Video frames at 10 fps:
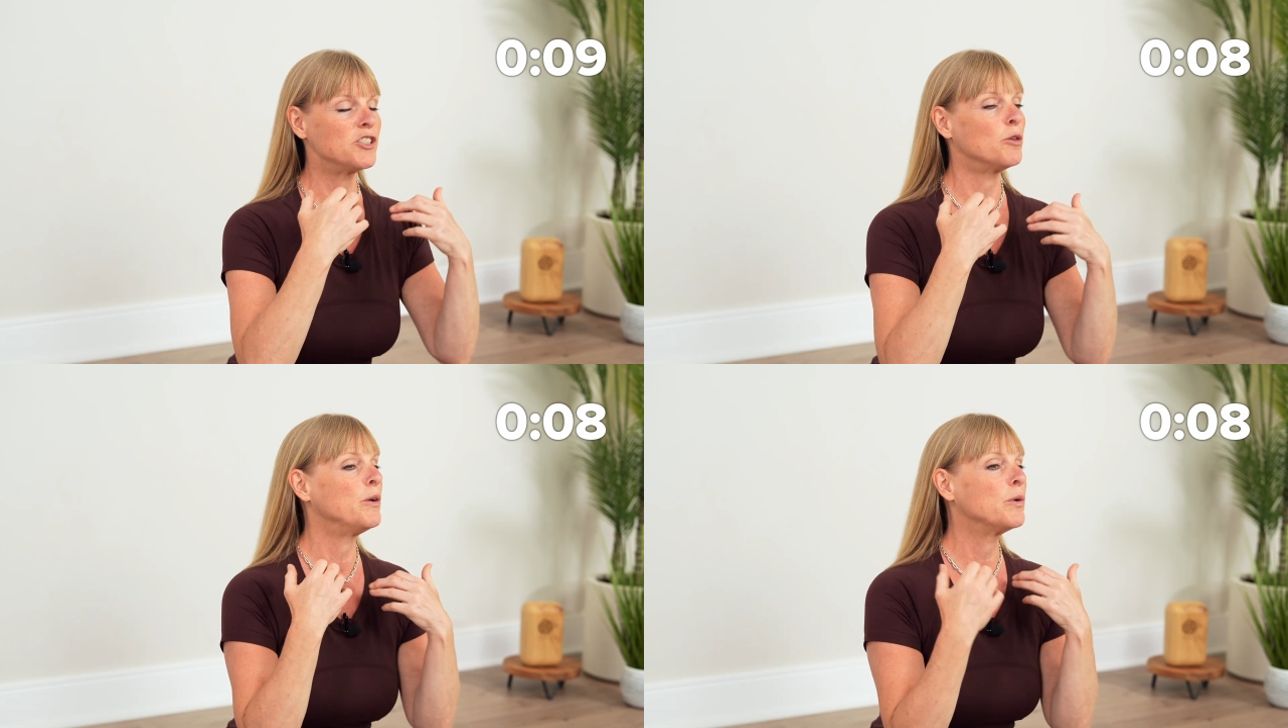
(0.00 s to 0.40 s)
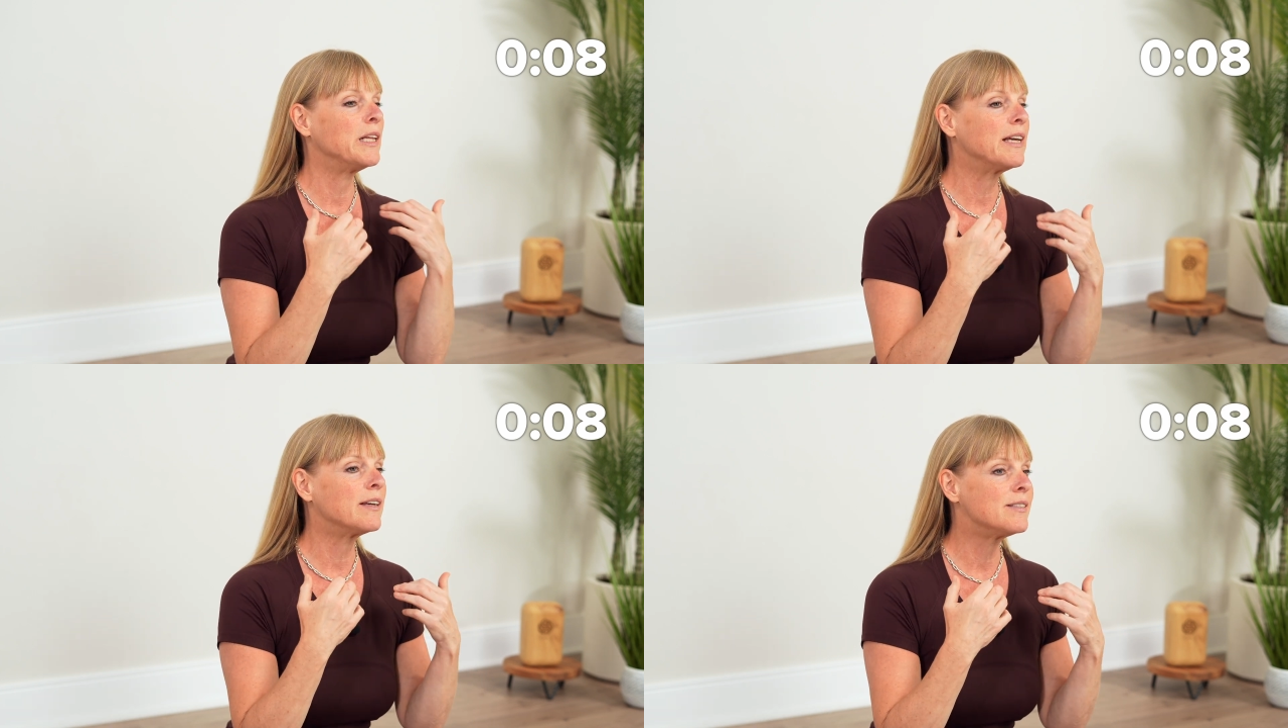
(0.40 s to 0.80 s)
So be
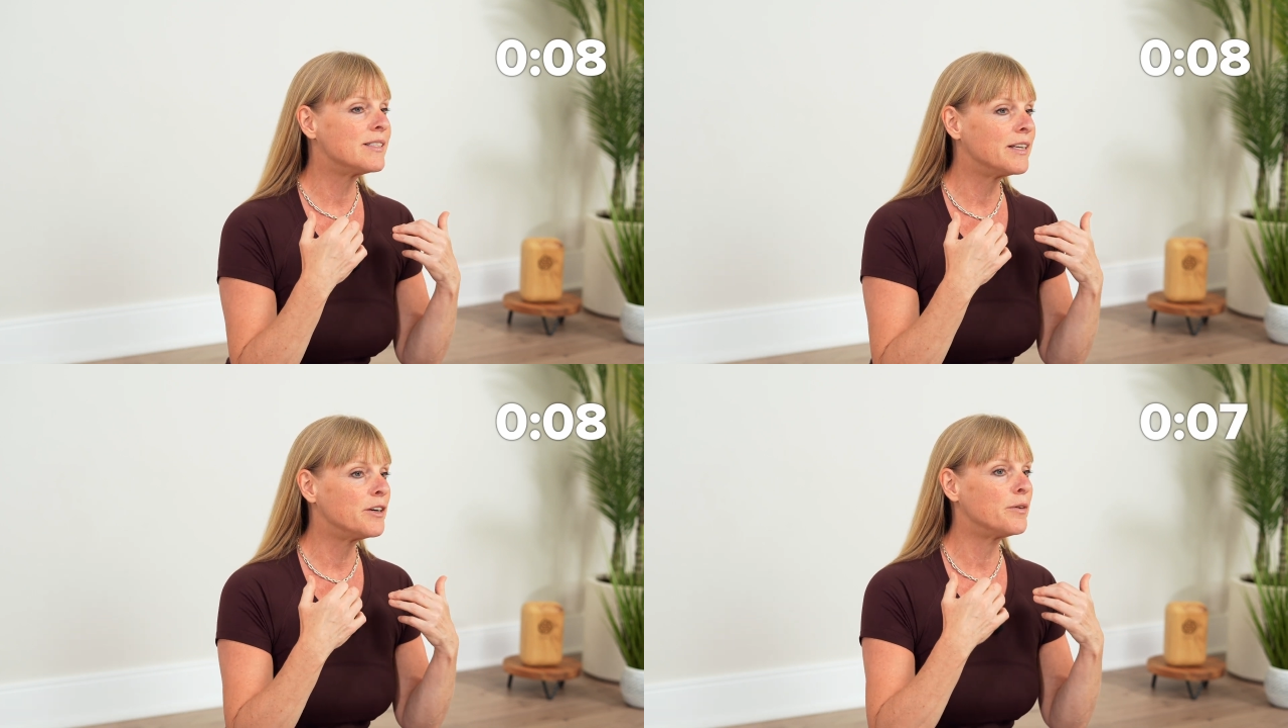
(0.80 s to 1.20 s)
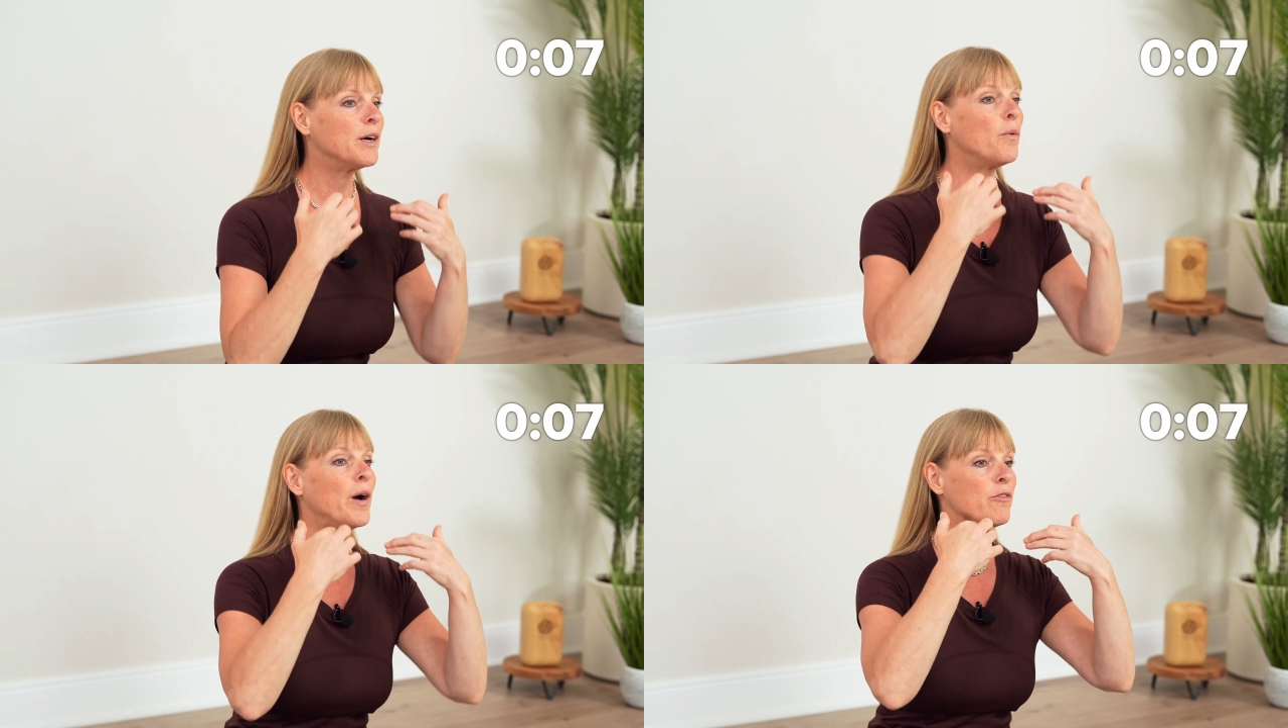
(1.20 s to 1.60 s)
really
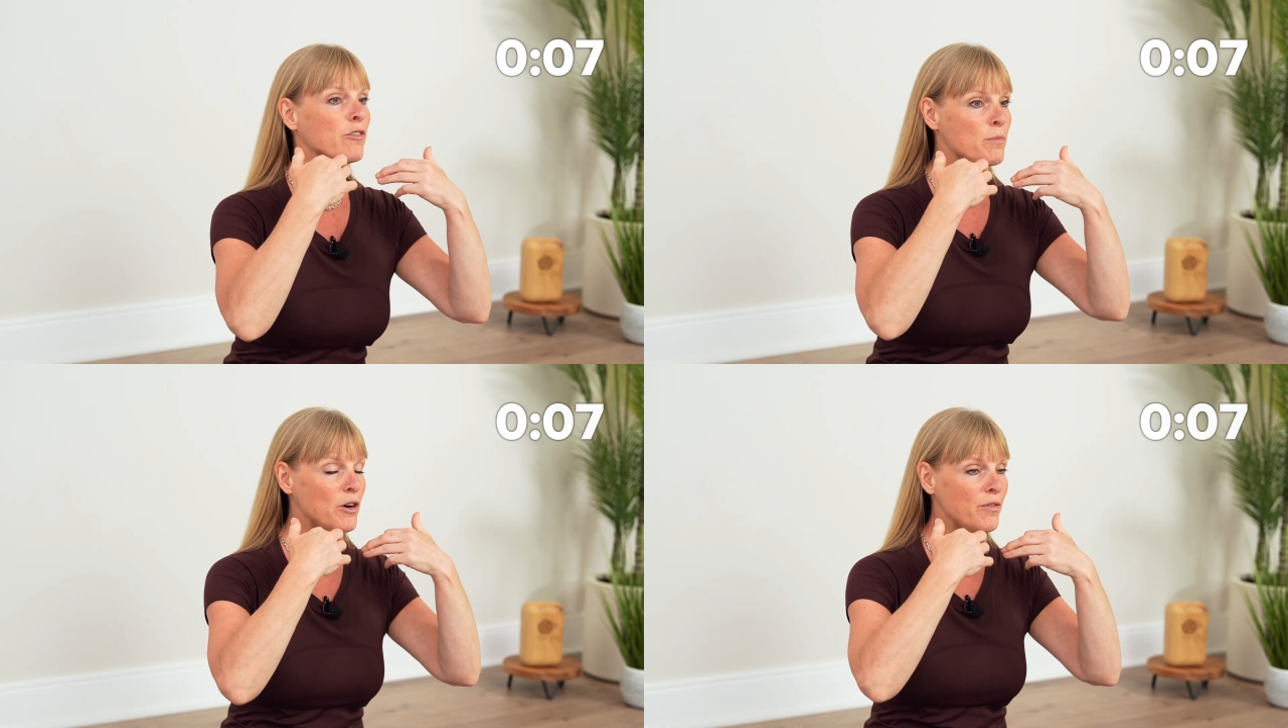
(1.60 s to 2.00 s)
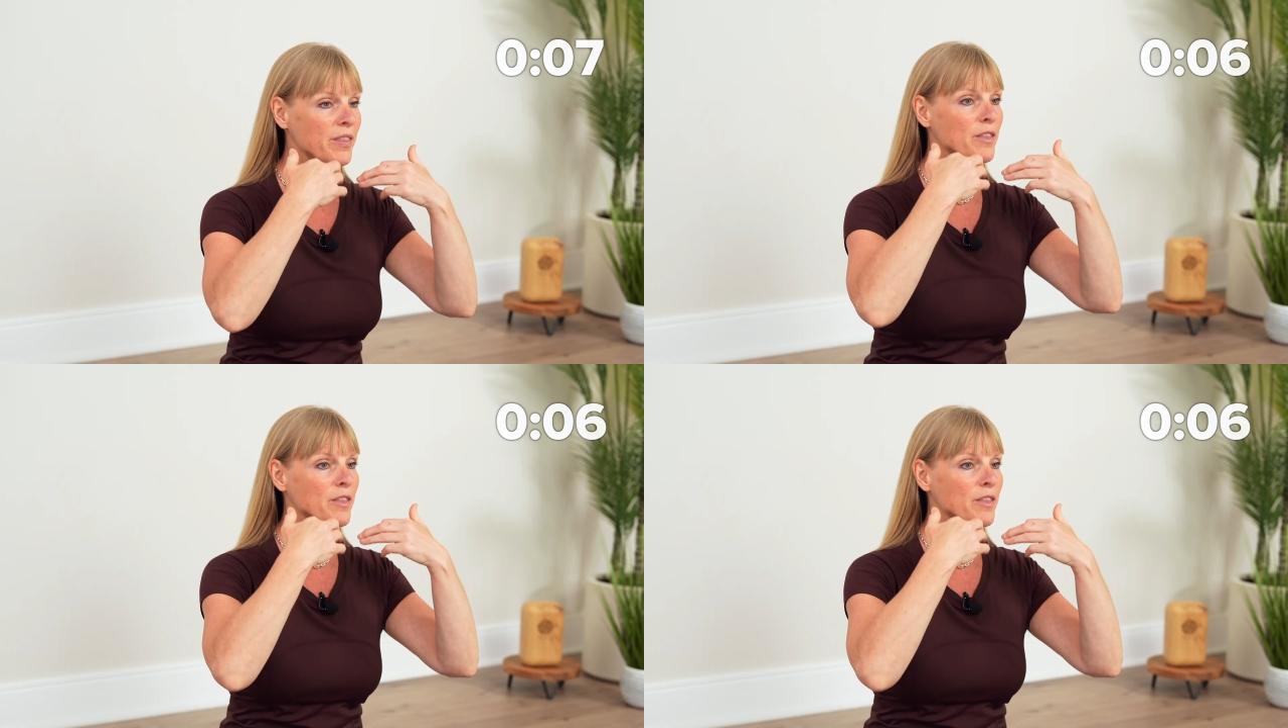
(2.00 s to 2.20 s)
considerate when removing